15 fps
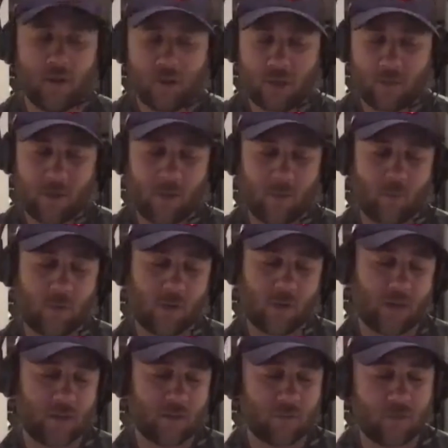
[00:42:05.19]
matter what it
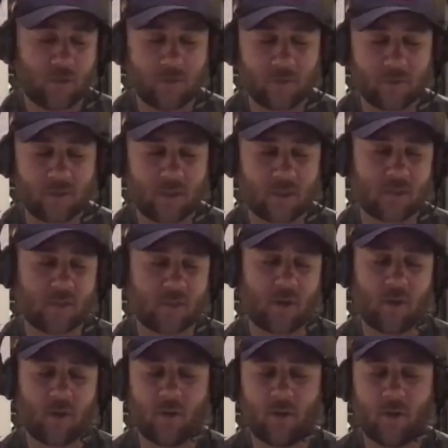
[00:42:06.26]
is, whether it's
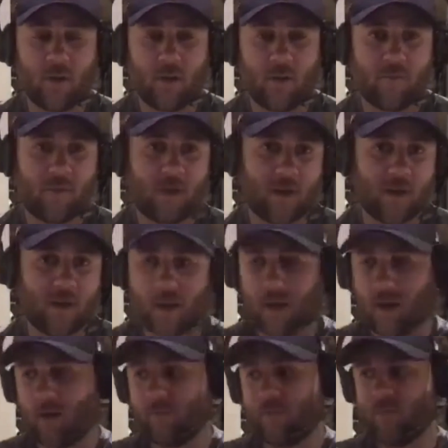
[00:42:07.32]
schizophrenia,